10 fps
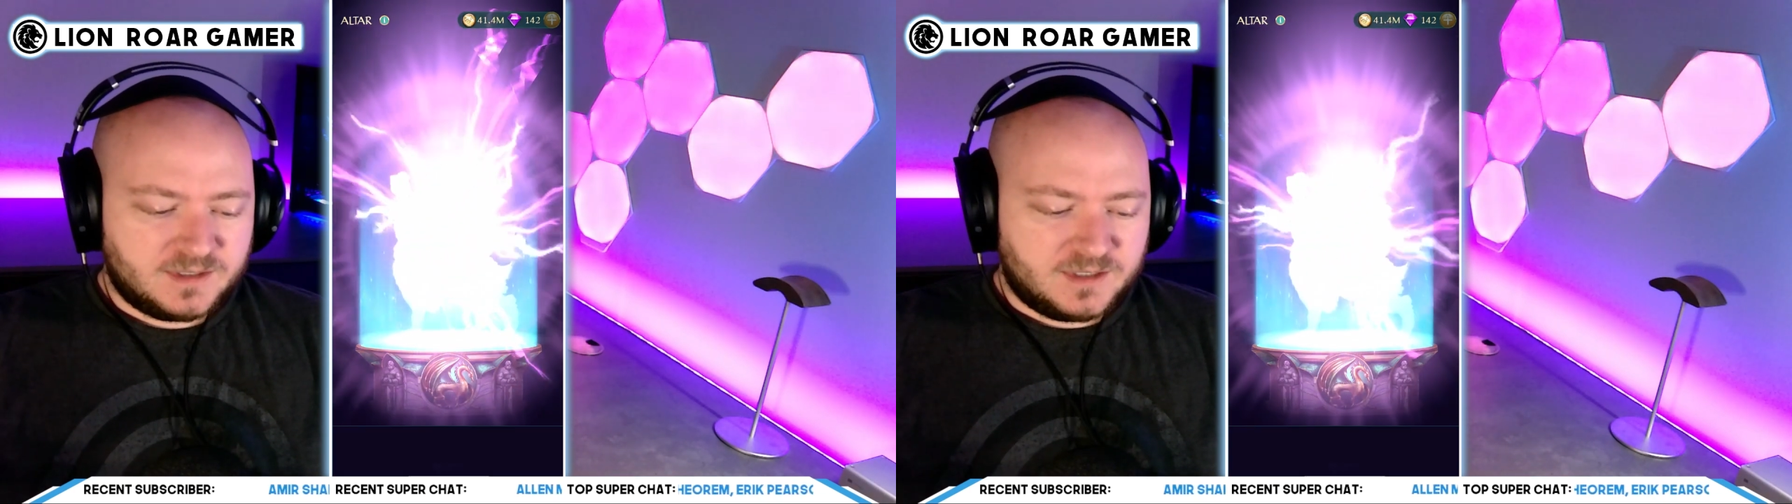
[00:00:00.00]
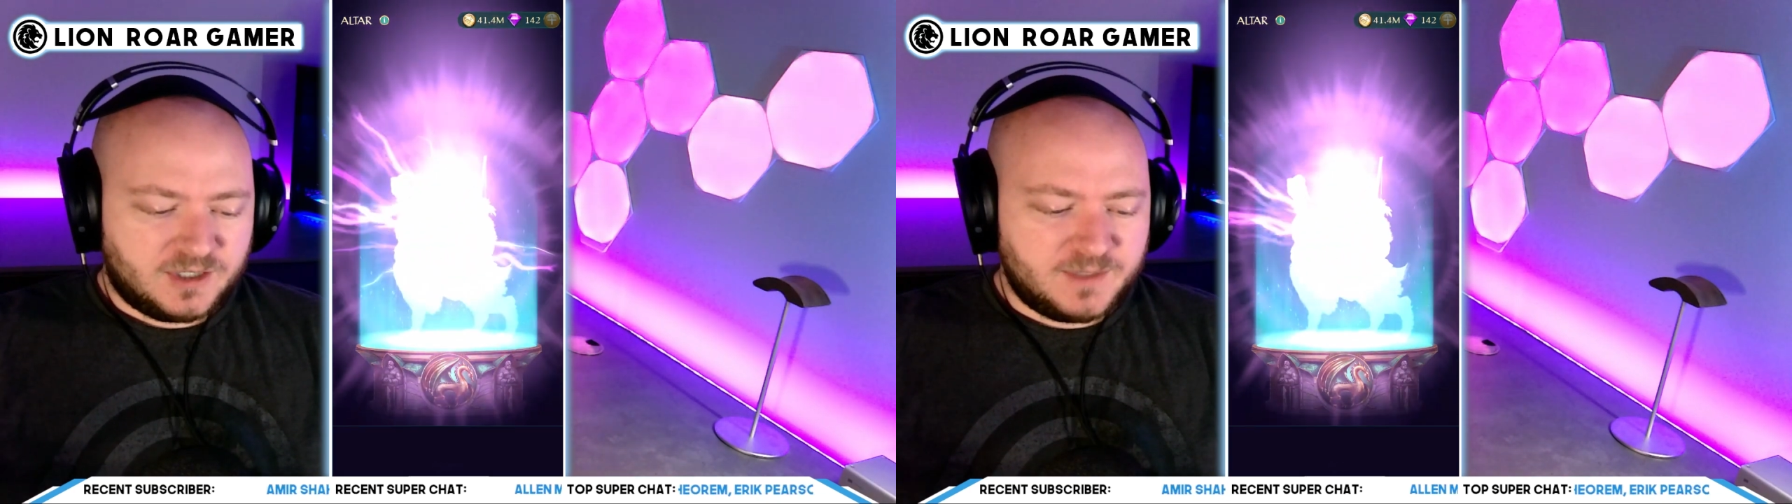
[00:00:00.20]

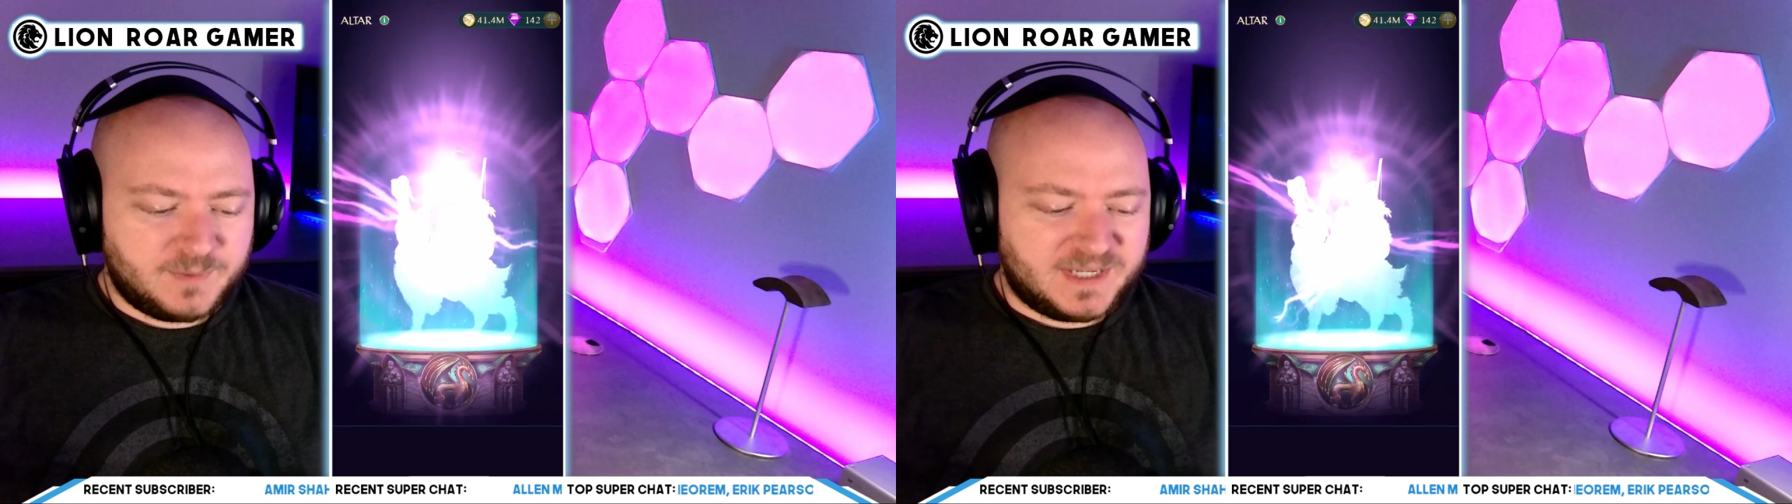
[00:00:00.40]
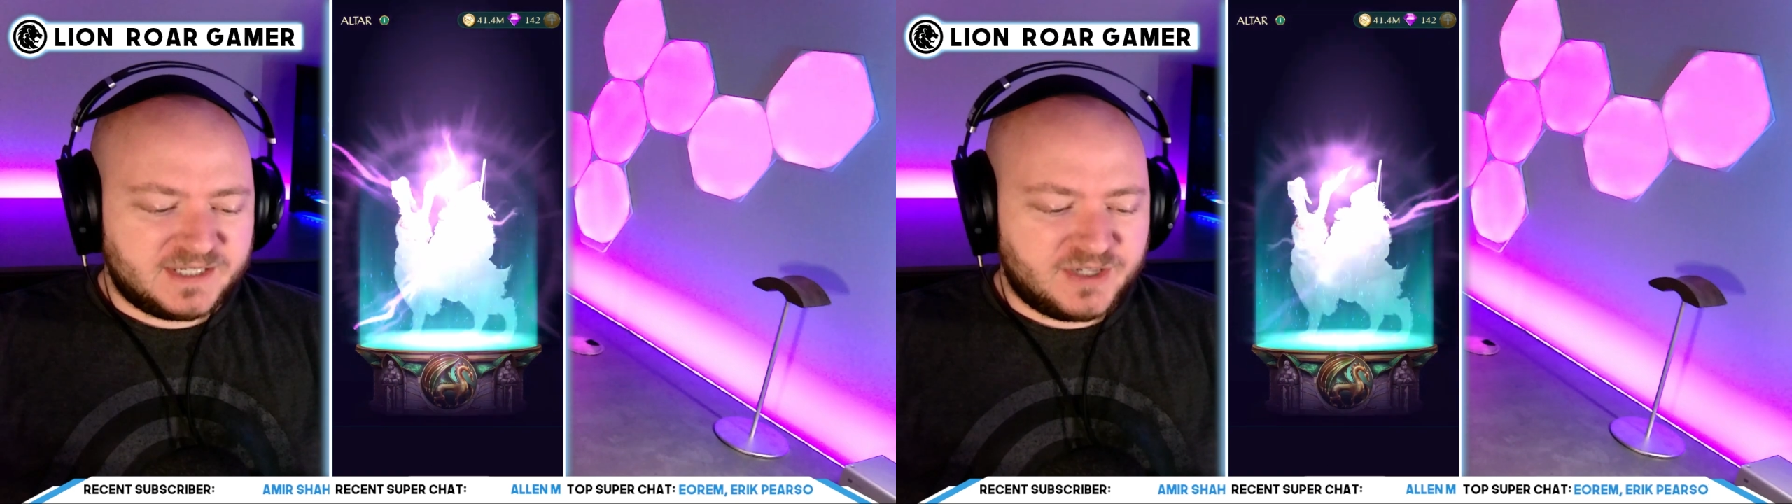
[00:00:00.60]
All right,
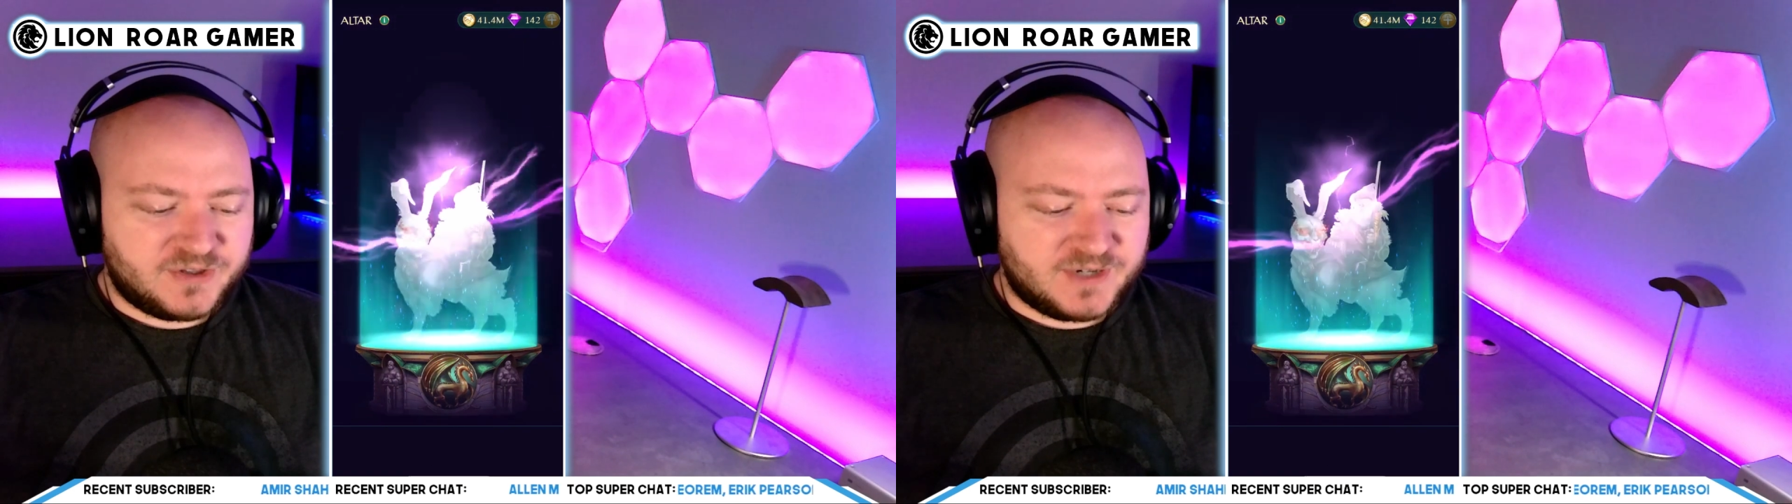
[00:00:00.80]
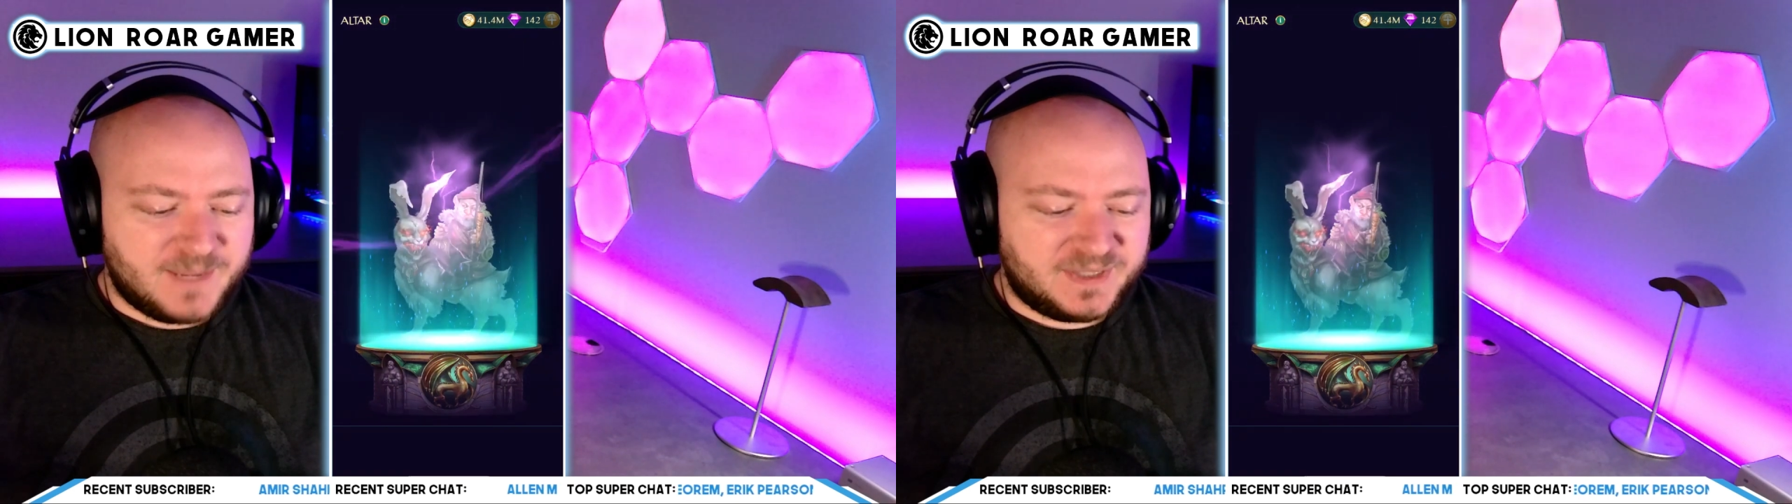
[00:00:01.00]
we got
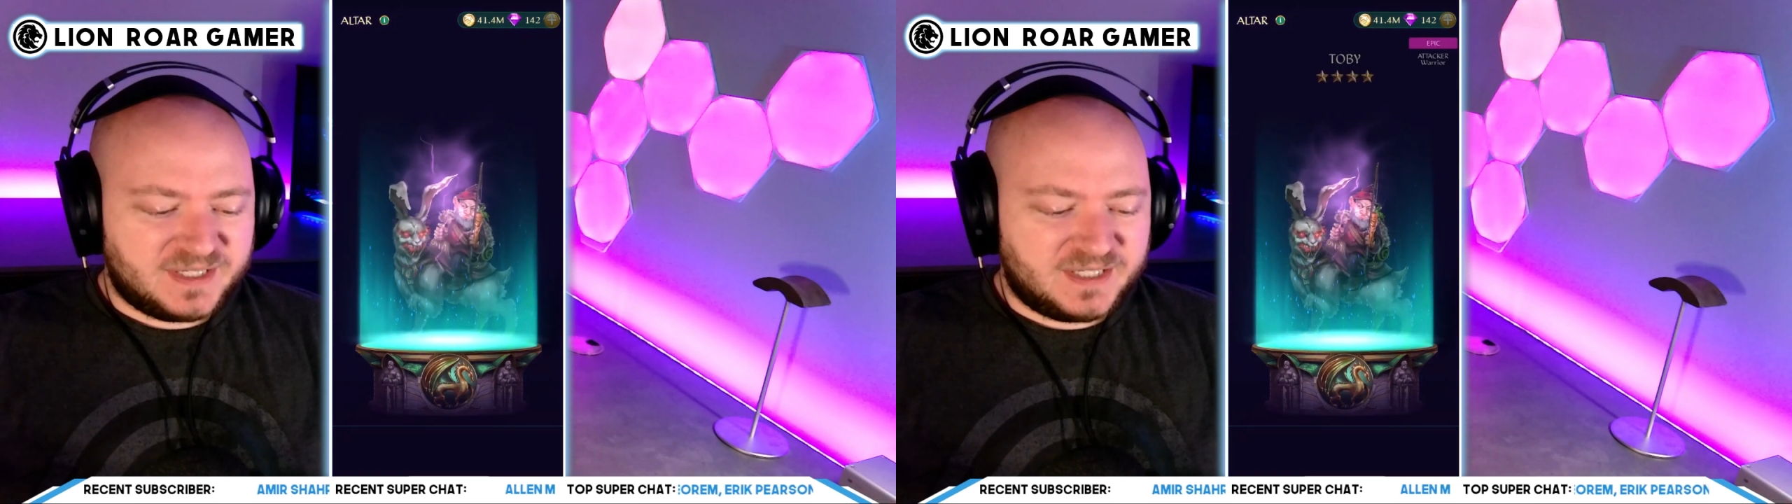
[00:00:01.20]
another epic